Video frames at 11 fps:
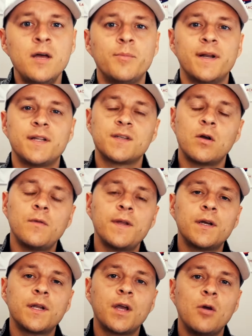but it's only
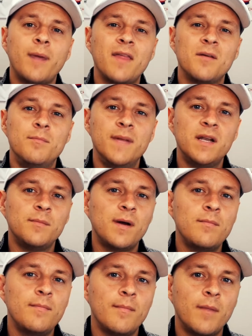going to go by the
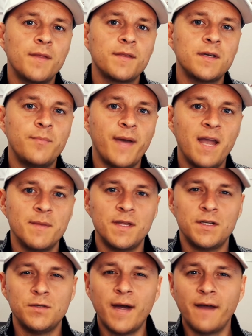minimum monthly payment
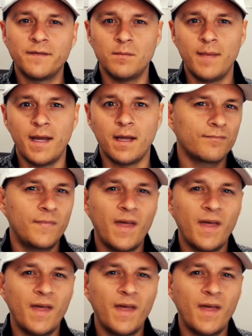that you have to make.